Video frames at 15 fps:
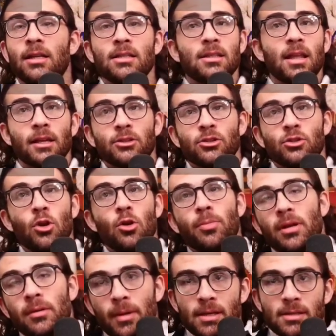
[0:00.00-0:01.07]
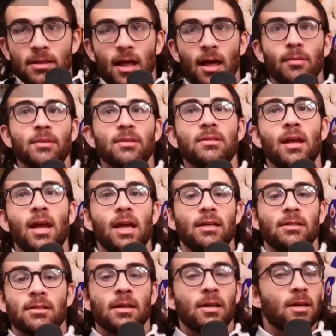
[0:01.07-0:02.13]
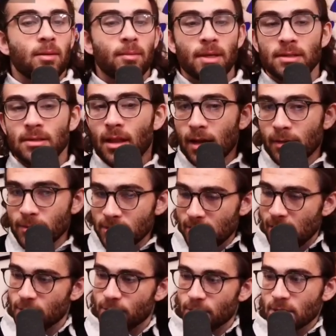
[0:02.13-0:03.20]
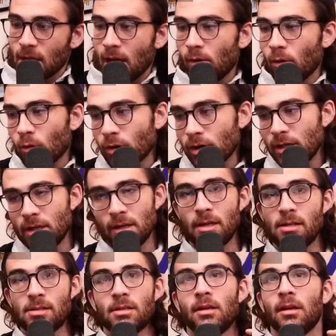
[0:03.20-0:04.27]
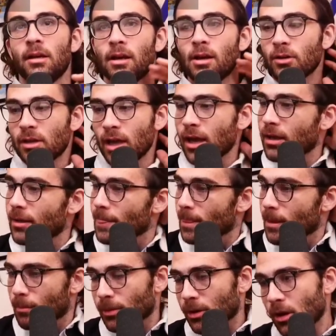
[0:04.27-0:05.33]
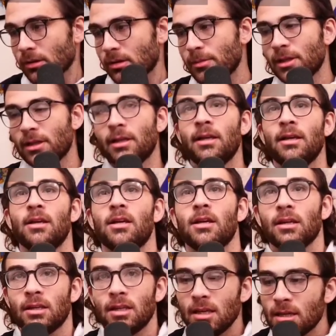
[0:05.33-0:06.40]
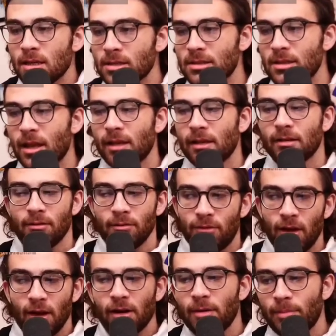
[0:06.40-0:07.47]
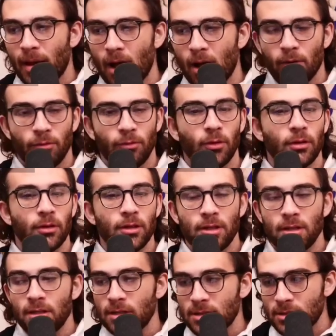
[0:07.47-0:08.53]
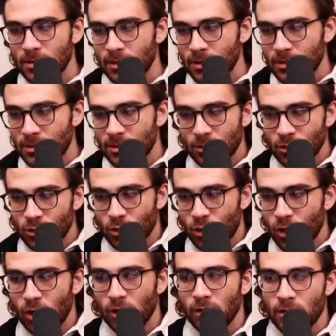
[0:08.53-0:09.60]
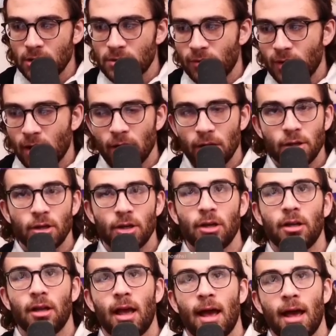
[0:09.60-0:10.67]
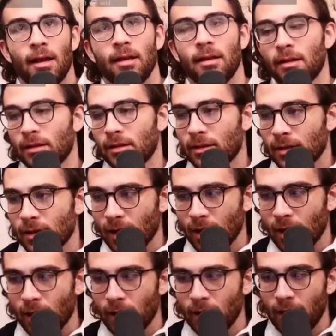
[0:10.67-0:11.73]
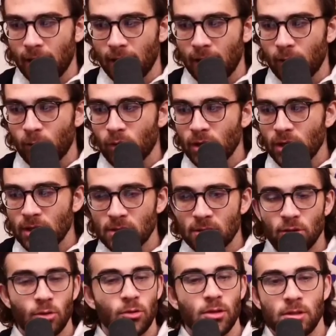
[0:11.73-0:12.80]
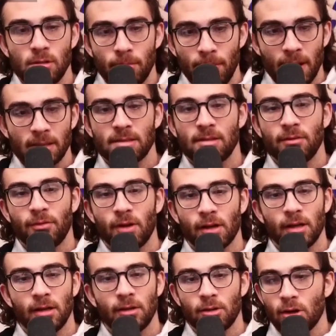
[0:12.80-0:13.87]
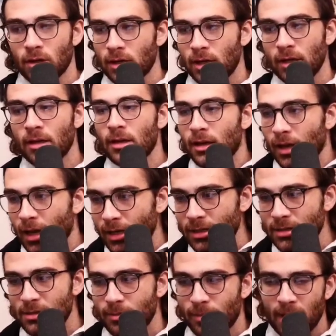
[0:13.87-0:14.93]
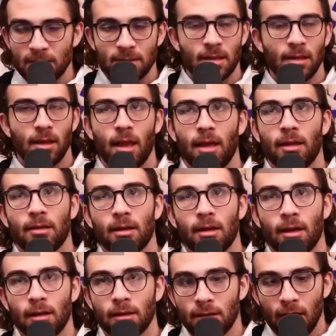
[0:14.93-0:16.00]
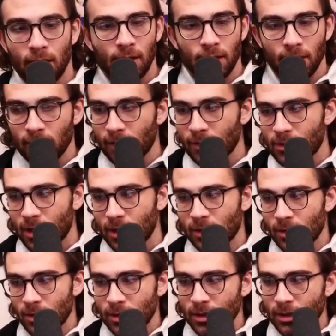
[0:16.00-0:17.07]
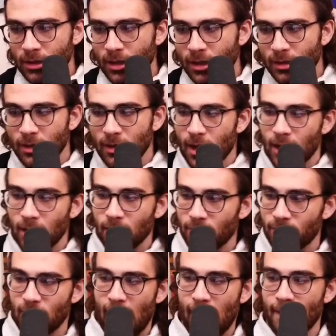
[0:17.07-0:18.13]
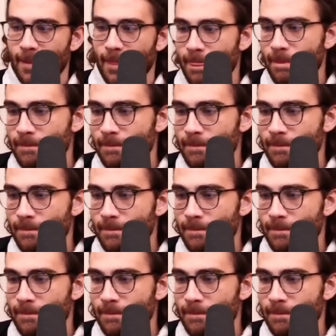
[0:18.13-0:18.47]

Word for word: And he's like stupid. He makes a lot of mistakes. He makes a lot of mistakes because of how horny he is. Okay. But ultimately, he is like very powerful. He's he's just good. He's very good at uh, at, at what he needs to do. He's the best at fucking cooking and he's the best at like uh, kicking. Okay, cooking and kicking. I love that.